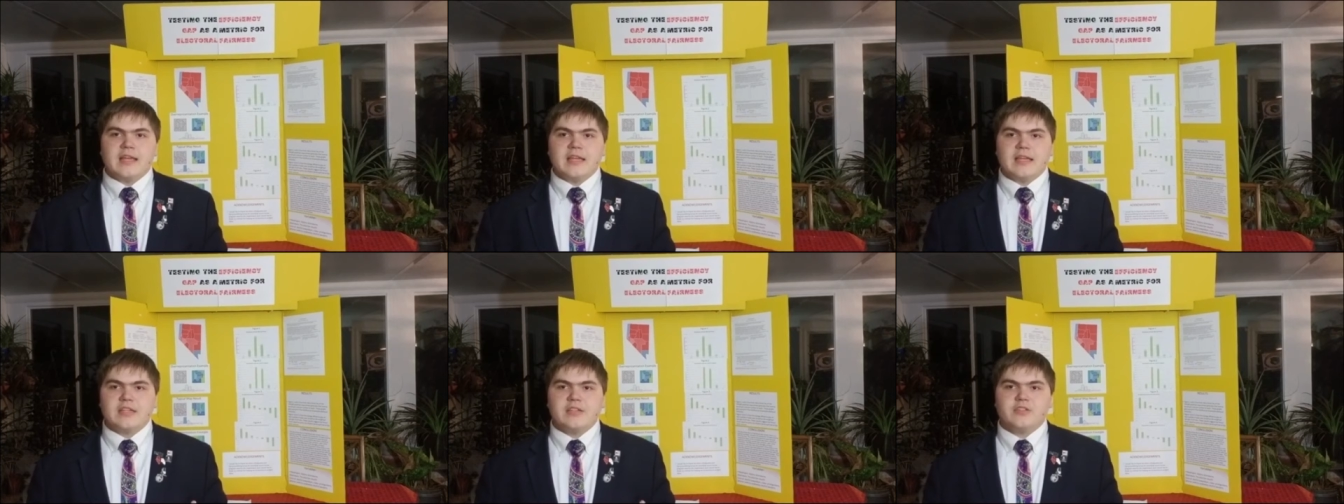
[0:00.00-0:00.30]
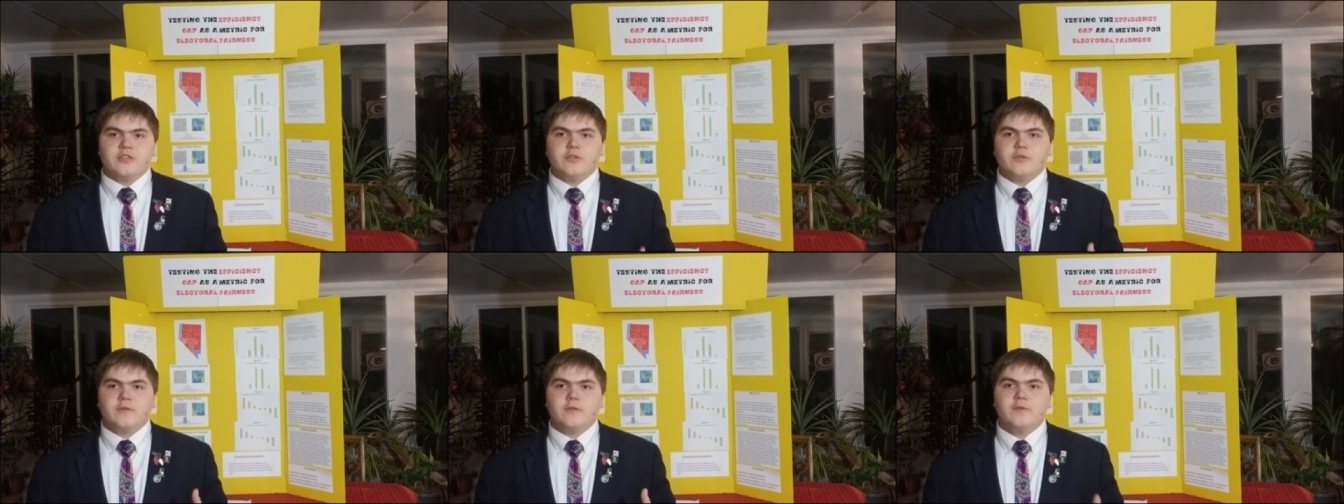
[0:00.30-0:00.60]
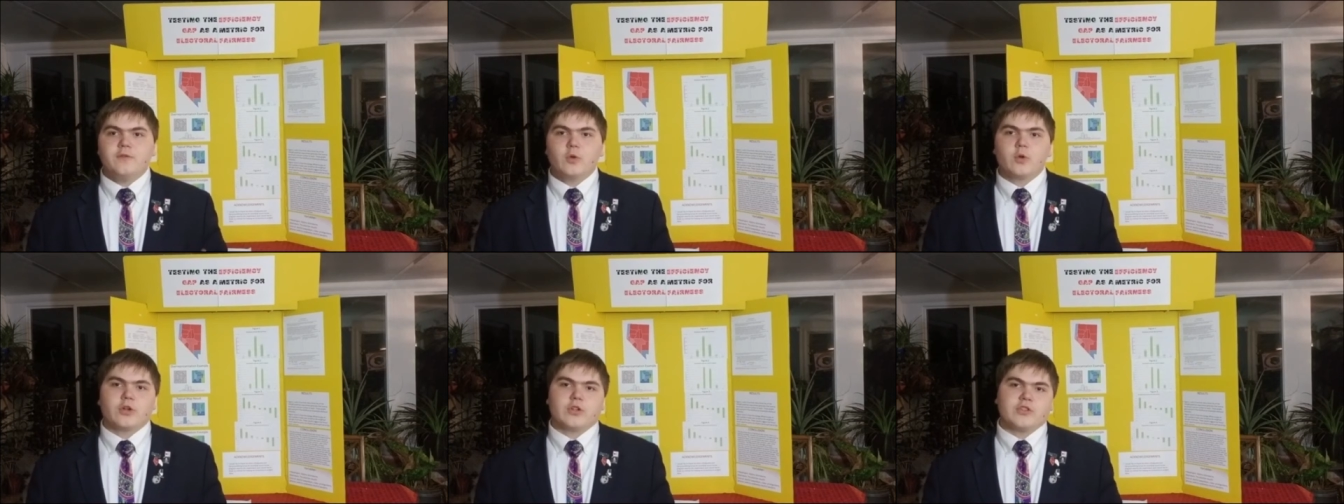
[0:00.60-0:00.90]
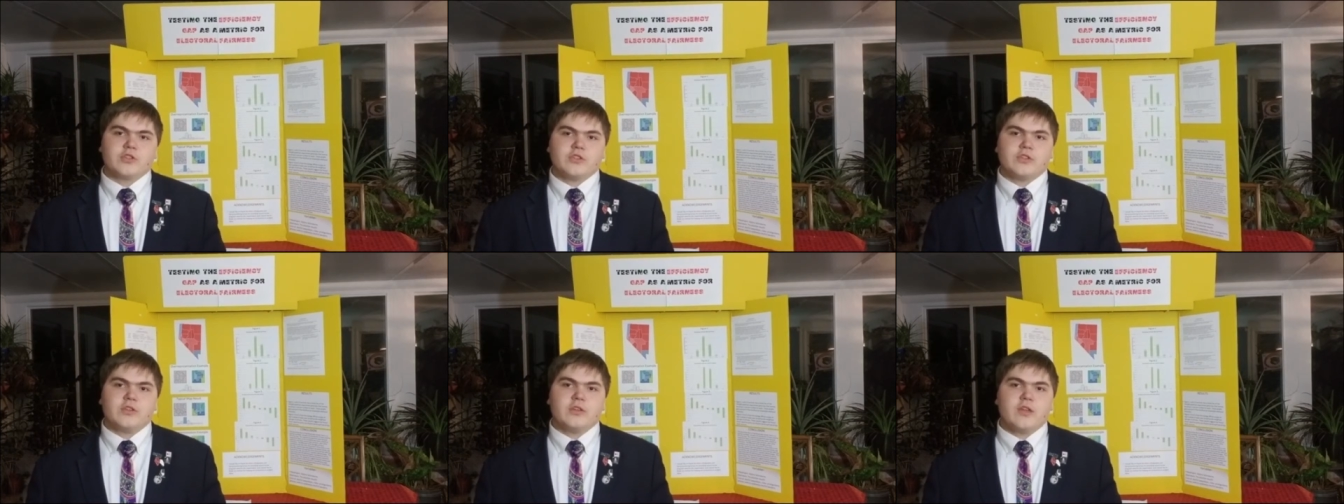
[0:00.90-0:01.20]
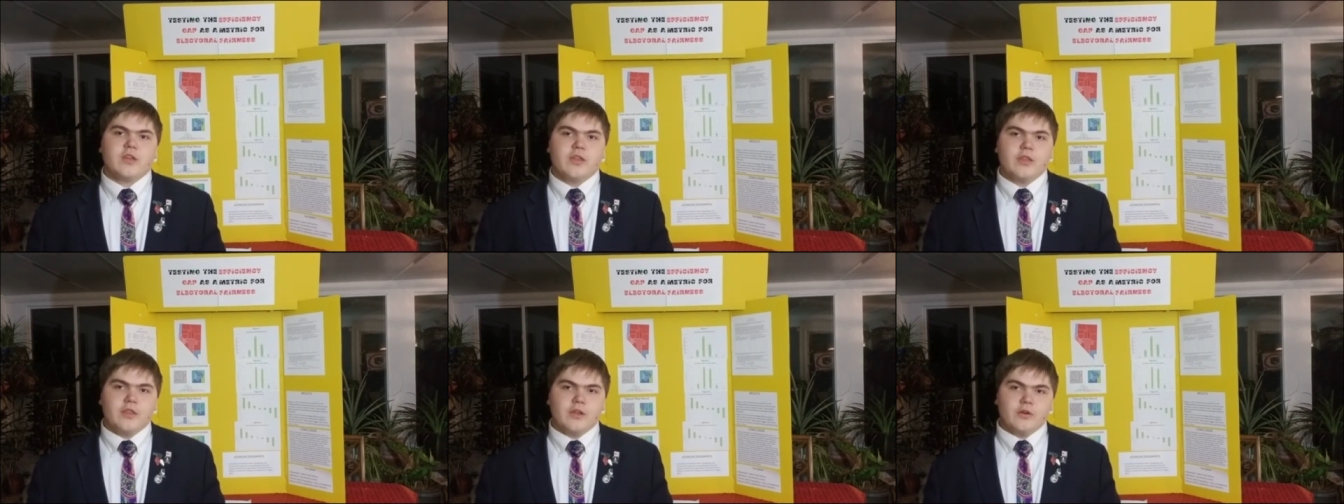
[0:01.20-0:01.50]
is to force
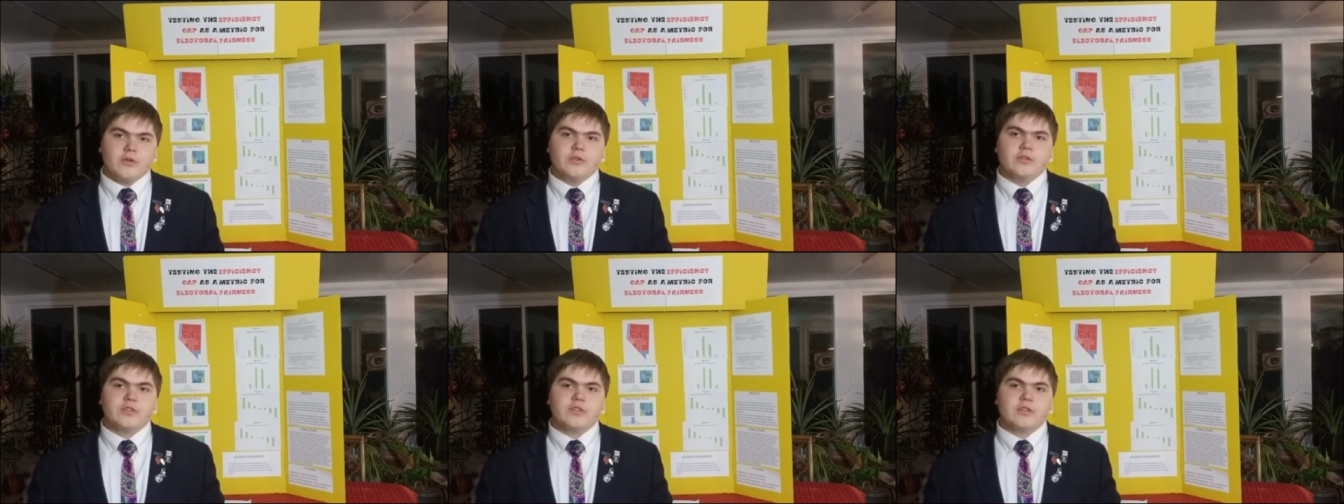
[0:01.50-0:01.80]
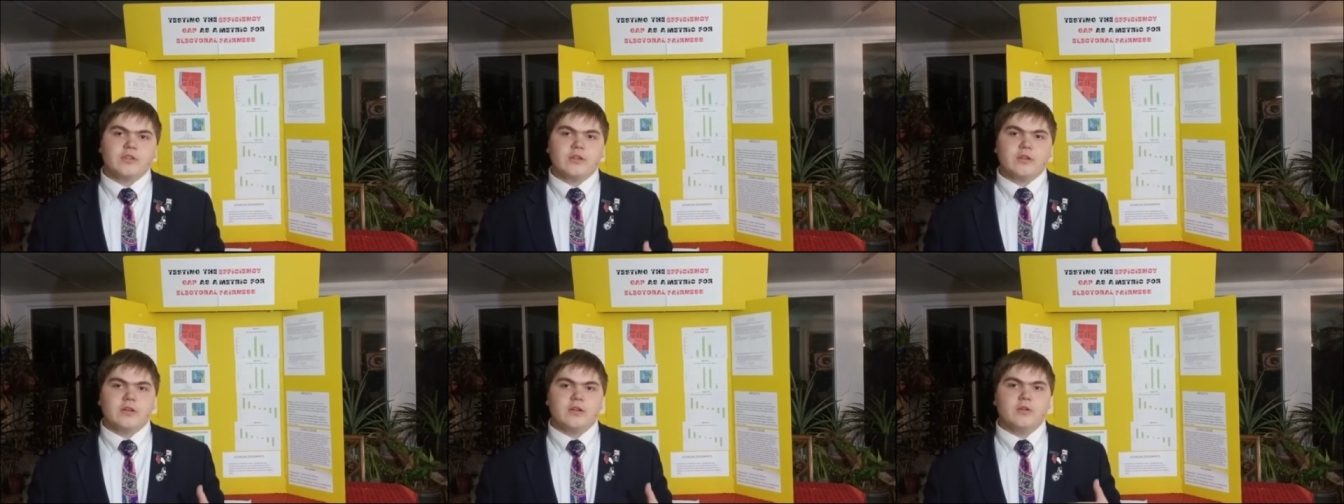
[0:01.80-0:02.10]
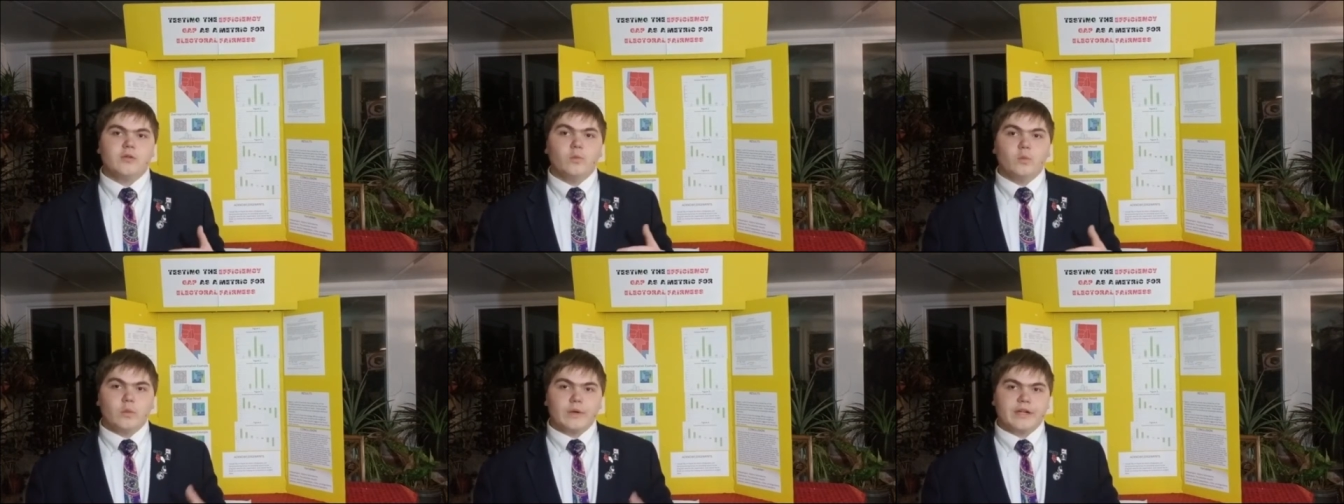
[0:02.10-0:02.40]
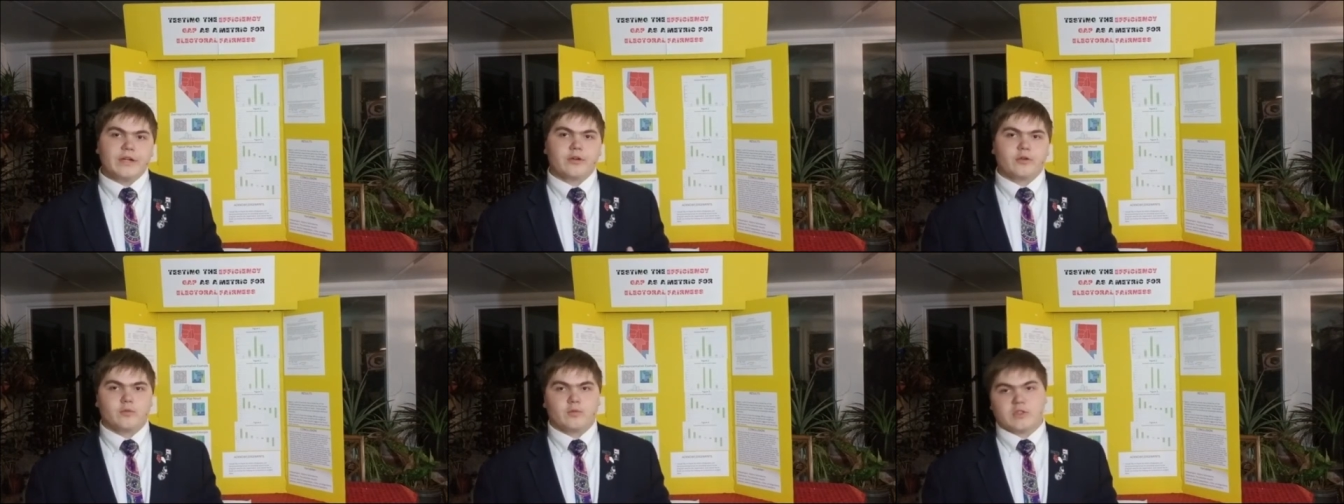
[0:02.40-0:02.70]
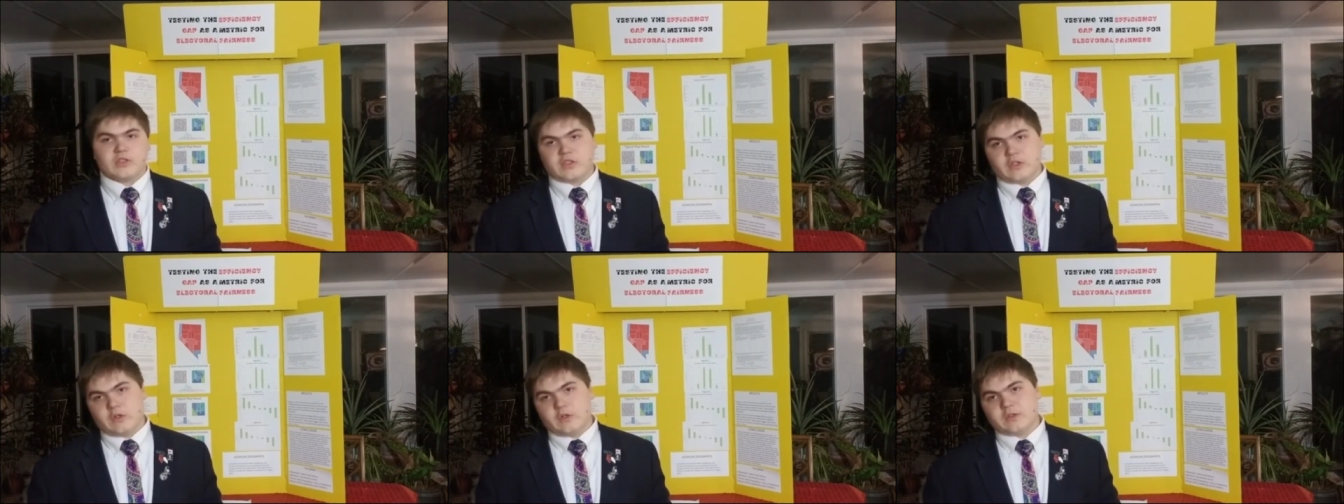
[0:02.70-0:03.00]
those weird
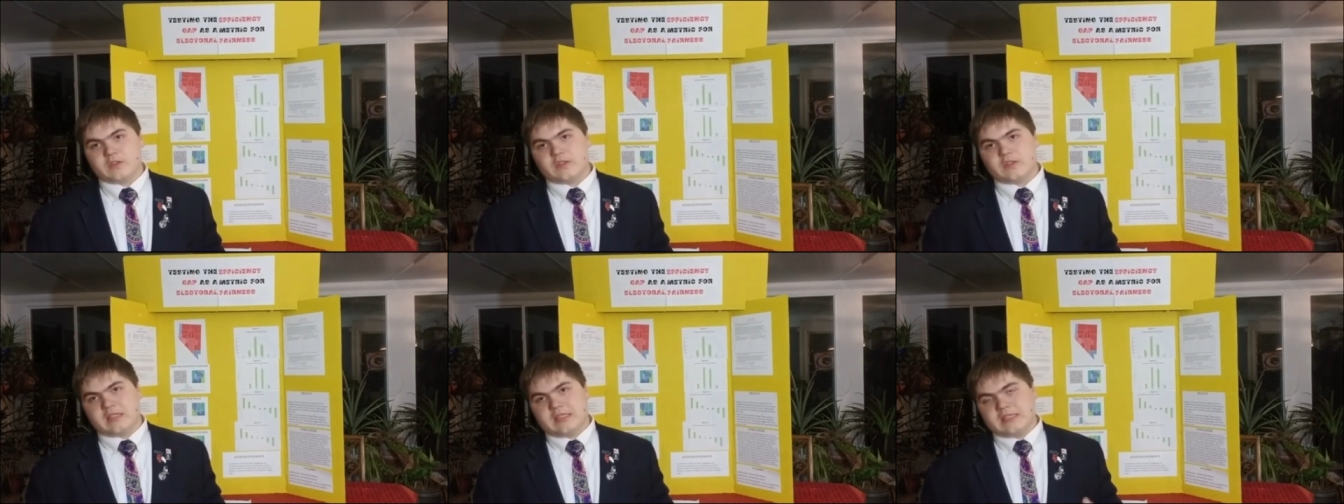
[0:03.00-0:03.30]
results.